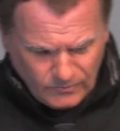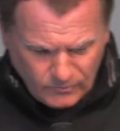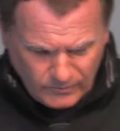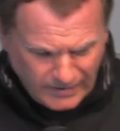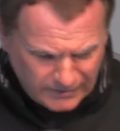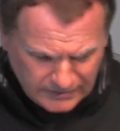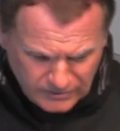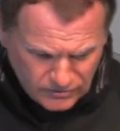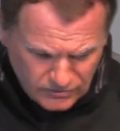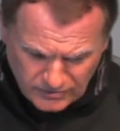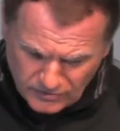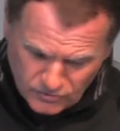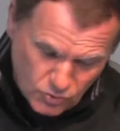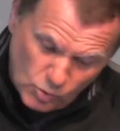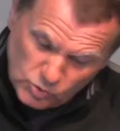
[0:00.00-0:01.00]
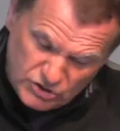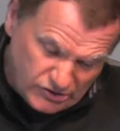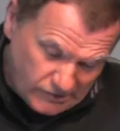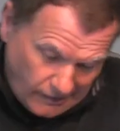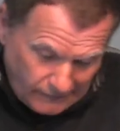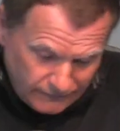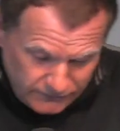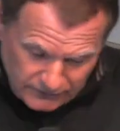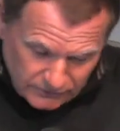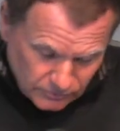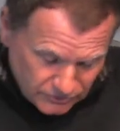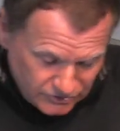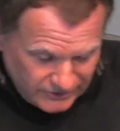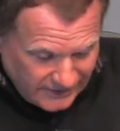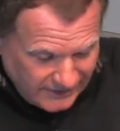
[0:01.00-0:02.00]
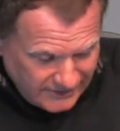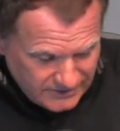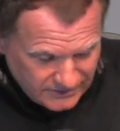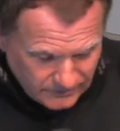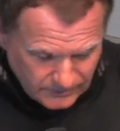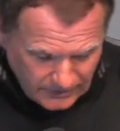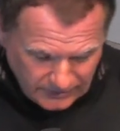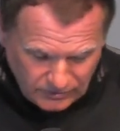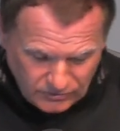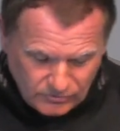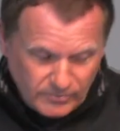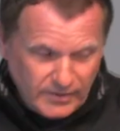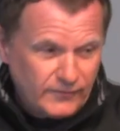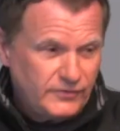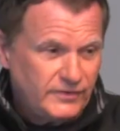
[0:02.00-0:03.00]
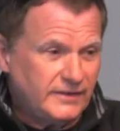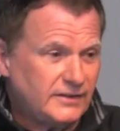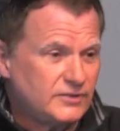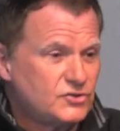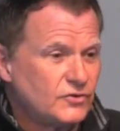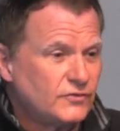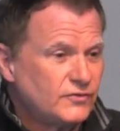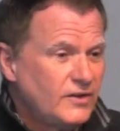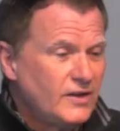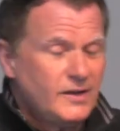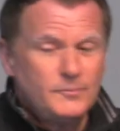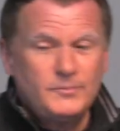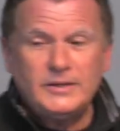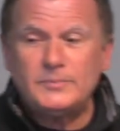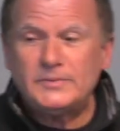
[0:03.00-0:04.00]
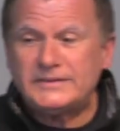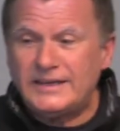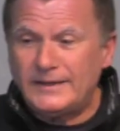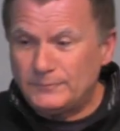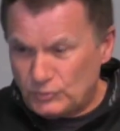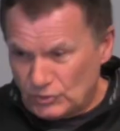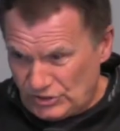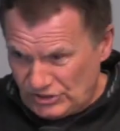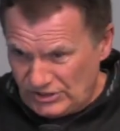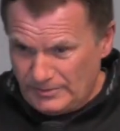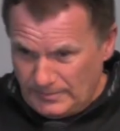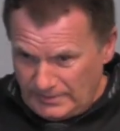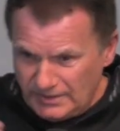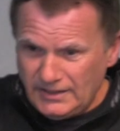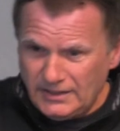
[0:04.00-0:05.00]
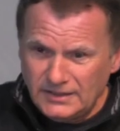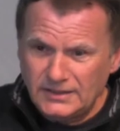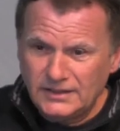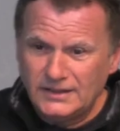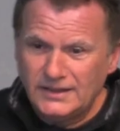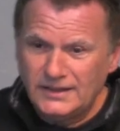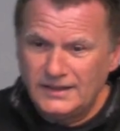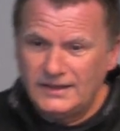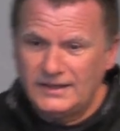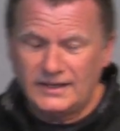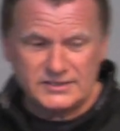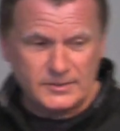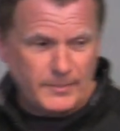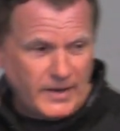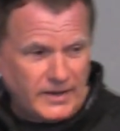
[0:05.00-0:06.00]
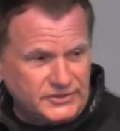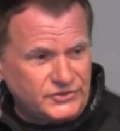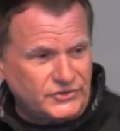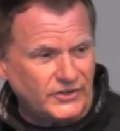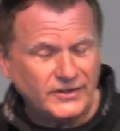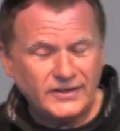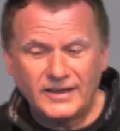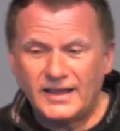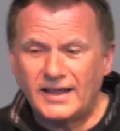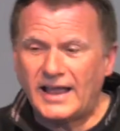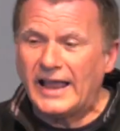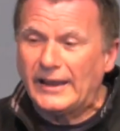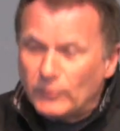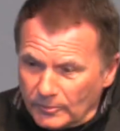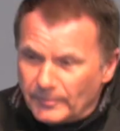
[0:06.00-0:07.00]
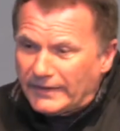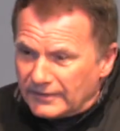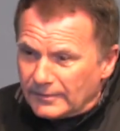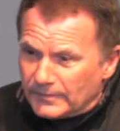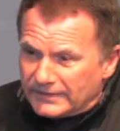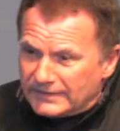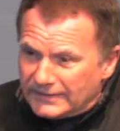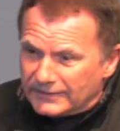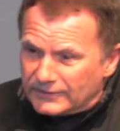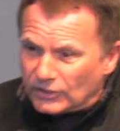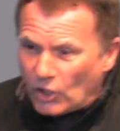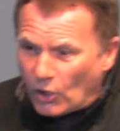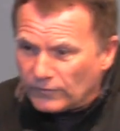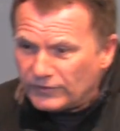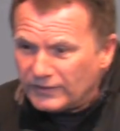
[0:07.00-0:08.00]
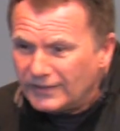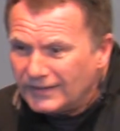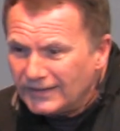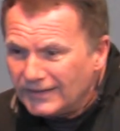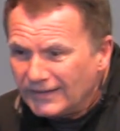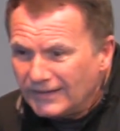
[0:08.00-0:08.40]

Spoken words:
we had no staff in those days and we had to do everything. And so if people came to see me as a pastor, I would make them the tea and the coffee.